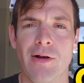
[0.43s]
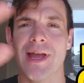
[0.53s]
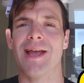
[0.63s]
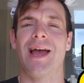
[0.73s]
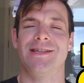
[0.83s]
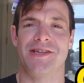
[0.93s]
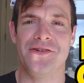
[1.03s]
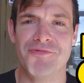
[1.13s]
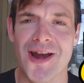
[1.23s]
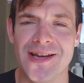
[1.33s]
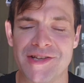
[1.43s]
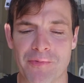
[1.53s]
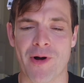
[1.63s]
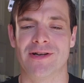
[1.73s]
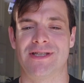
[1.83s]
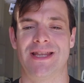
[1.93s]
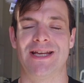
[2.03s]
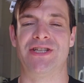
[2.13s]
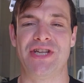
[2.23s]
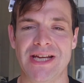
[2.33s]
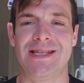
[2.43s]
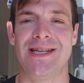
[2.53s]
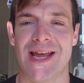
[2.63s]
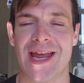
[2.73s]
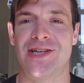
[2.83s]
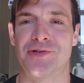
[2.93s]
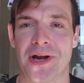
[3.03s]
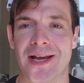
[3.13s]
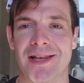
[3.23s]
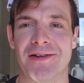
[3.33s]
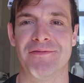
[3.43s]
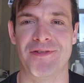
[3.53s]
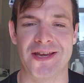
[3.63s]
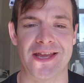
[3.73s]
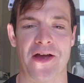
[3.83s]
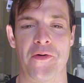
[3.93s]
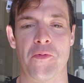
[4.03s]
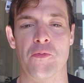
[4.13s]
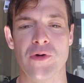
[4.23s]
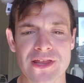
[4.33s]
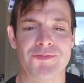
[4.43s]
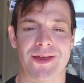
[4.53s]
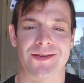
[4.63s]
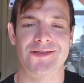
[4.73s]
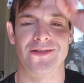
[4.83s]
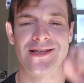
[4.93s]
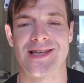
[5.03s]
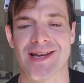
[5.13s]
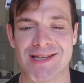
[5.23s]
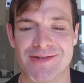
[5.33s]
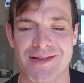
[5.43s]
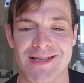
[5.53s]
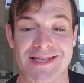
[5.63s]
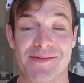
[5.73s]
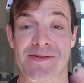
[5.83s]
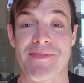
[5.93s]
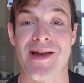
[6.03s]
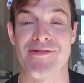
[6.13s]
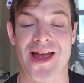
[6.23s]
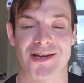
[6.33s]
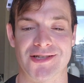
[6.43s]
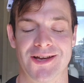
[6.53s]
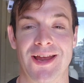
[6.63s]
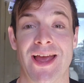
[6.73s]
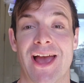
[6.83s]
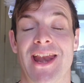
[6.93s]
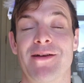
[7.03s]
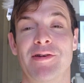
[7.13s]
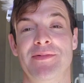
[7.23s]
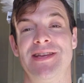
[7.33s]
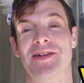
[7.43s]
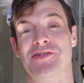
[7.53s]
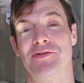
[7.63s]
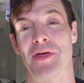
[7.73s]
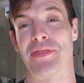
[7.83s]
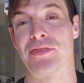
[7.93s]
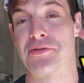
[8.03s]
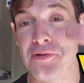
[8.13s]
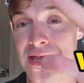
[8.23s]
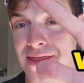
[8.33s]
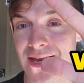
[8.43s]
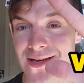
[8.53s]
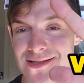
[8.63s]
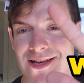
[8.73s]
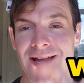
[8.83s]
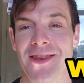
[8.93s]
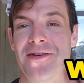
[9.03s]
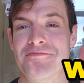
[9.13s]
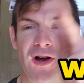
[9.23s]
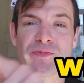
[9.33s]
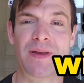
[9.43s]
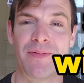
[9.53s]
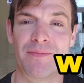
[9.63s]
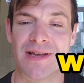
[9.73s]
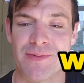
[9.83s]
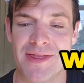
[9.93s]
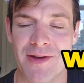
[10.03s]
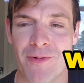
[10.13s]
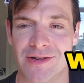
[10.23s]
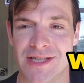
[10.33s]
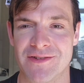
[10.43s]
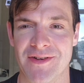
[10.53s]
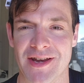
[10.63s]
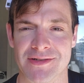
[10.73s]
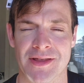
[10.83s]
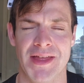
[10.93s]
Okay guys, are you ready to watch the GTA trailer video with me? So let's get into it, this is going to be my reaction, and I'm going to be telling you the three things that most people miss when they watch this video.